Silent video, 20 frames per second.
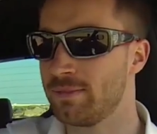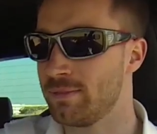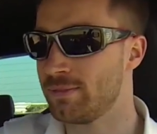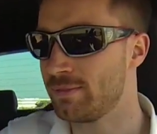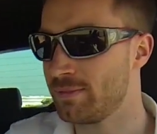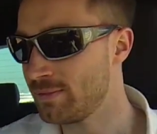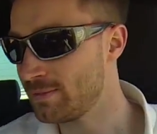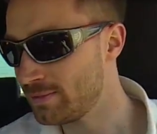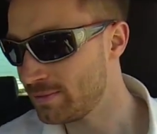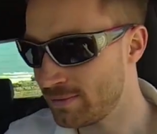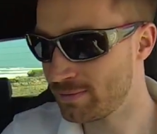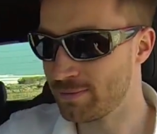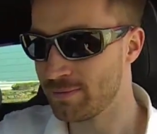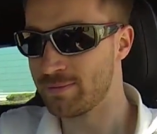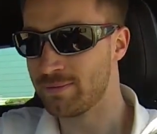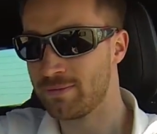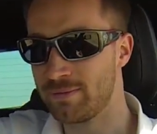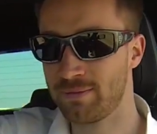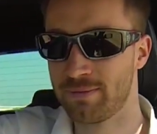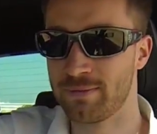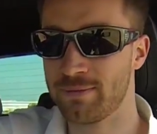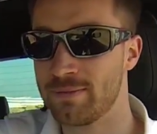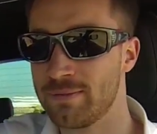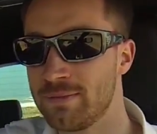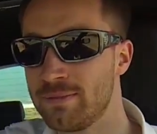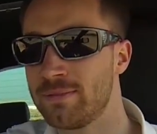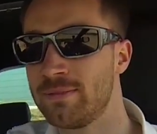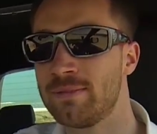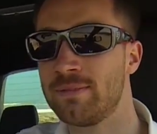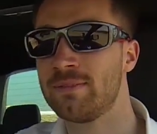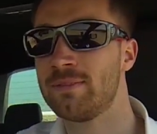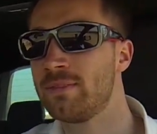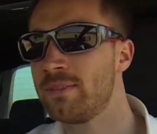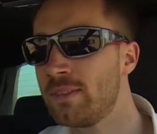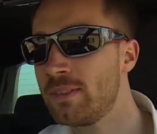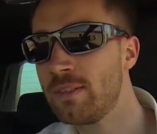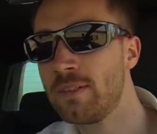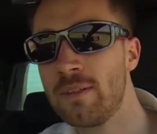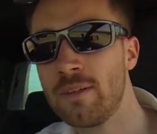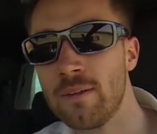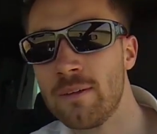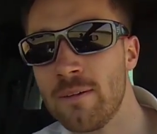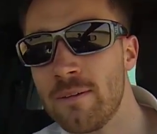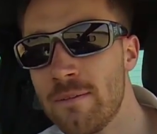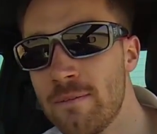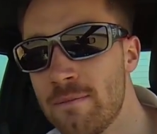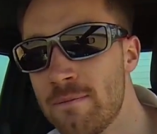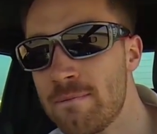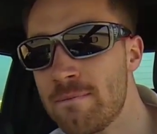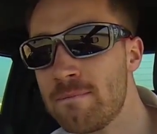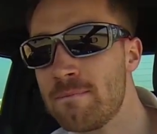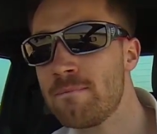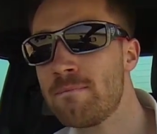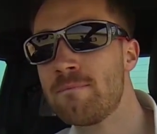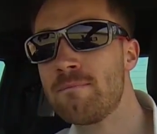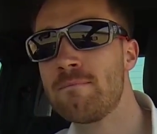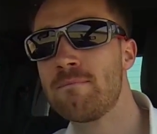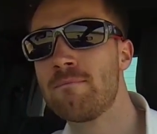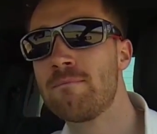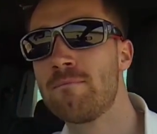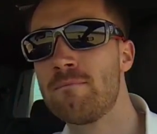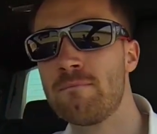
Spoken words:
So that's one of the reasons that they are lighter.